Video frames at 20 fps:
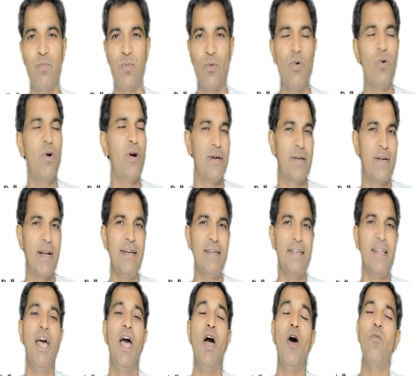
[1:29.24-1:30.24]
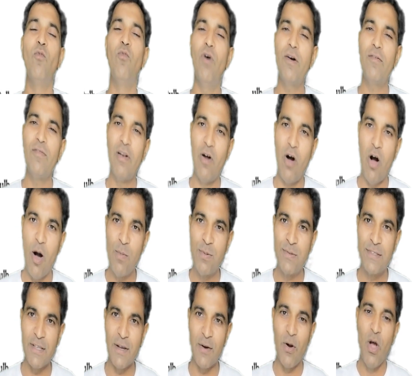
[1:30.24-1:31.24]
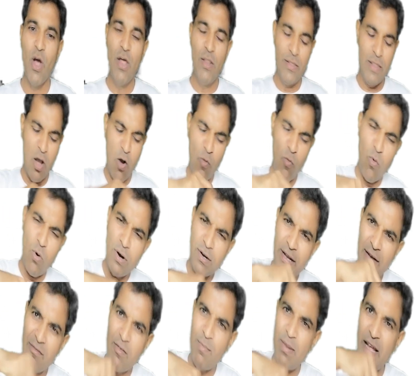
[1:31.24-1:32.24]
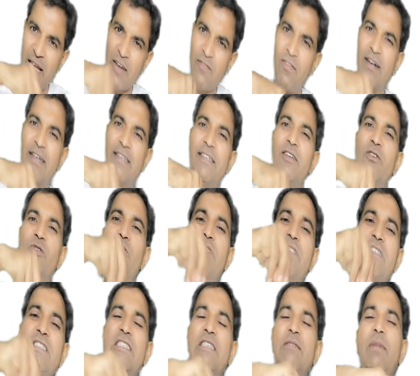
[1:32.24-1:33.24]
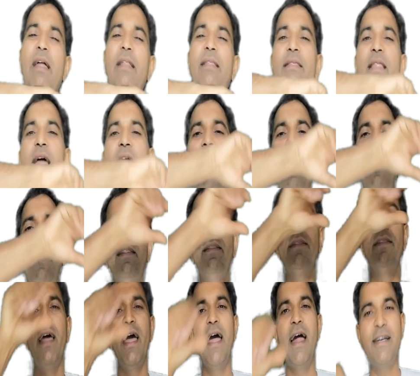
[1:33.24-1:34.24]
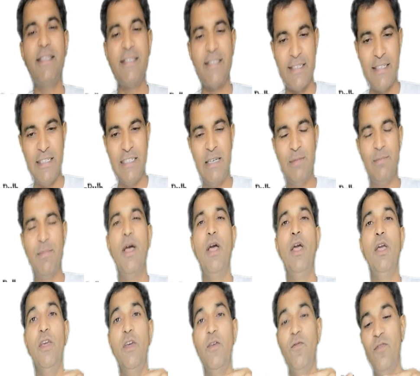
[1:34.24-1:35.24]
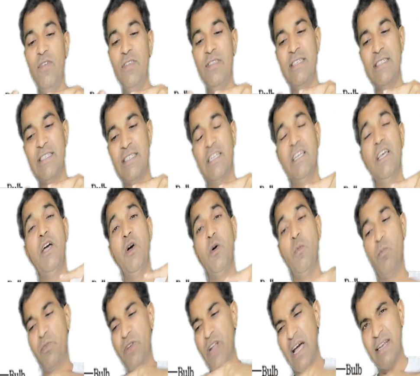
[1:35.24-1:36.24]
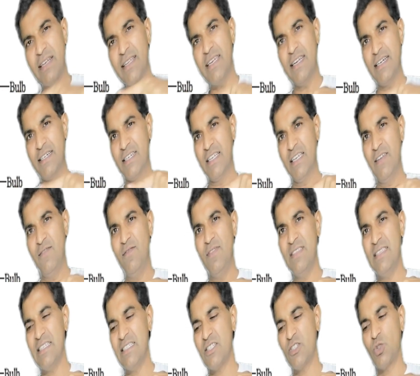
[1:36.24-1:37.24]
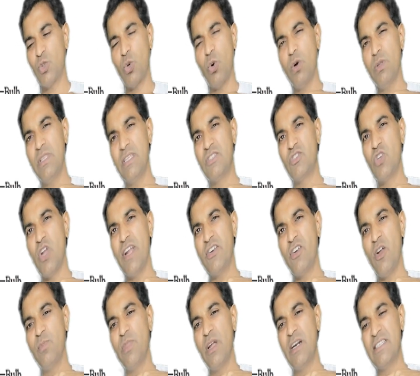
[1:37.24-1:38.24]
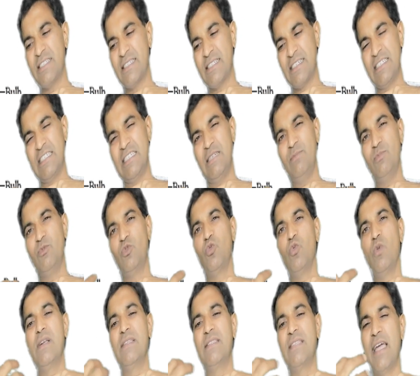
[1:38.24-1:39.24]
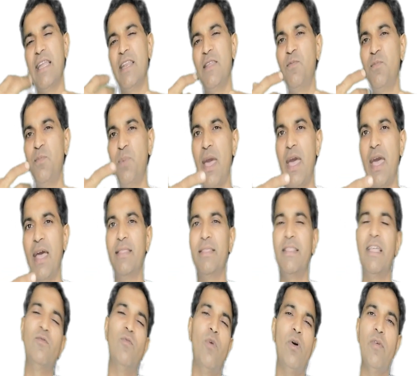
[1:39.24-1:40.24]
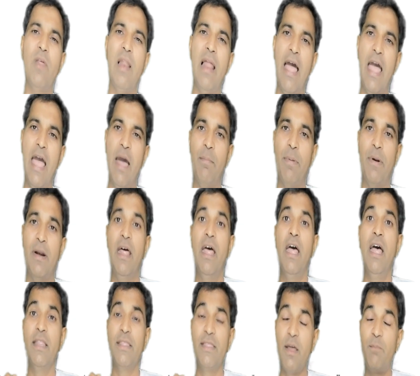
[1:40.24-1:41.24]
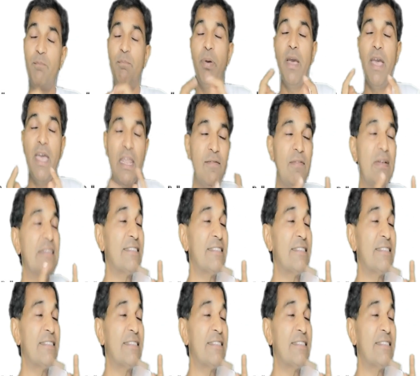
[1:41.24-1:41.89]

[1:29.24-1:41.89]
cooker, right? What will observe? Now water will be converted into steam, and then that steam, if we just throw the jet of that steam towards any pan, then what will happen? The pan will